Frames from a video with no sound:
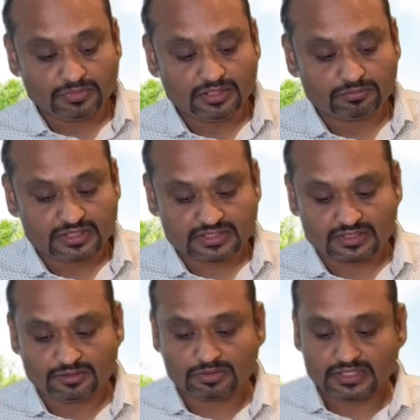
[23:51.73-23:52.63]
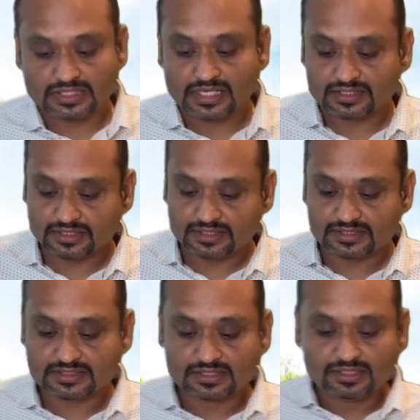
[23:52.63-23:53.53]
basically by that
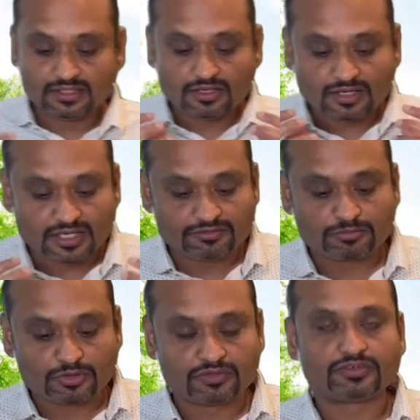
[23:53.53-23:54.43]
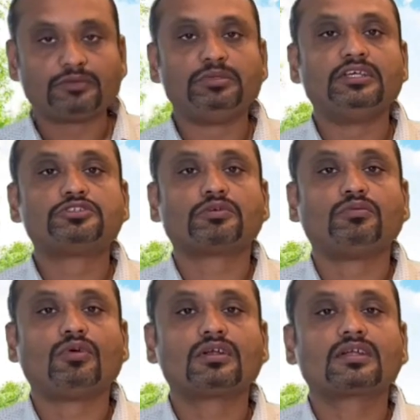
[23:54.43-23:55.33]
is 11.5 pH of
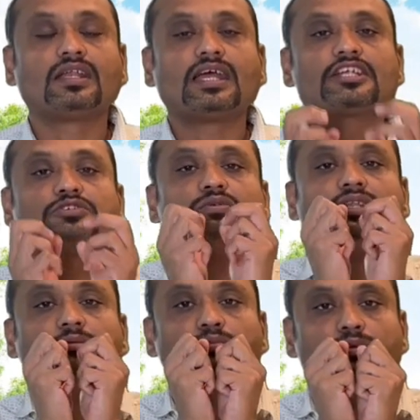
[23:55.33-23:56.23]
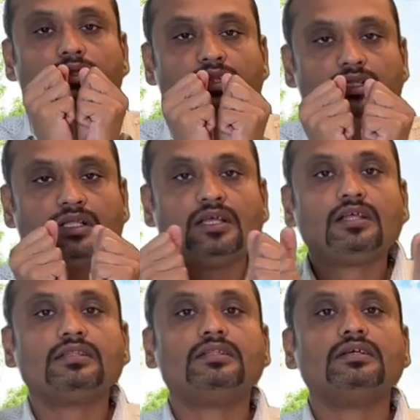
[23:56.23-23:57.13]
water can actually pull
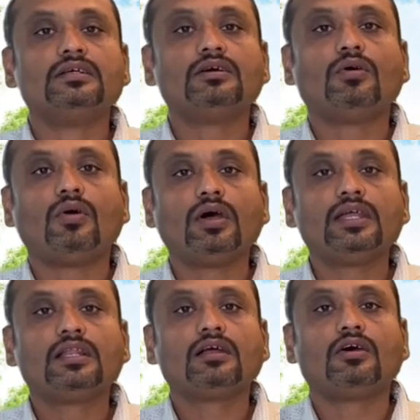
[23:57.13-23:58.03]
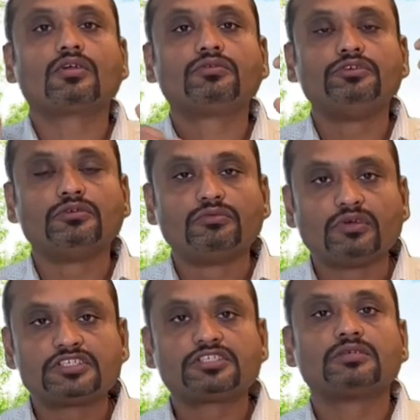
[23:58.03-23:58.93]
the oil out of your
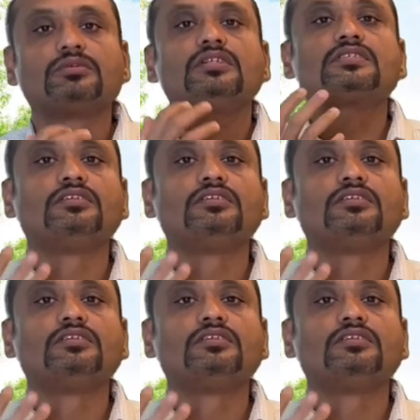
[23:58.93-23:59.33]
vegetables and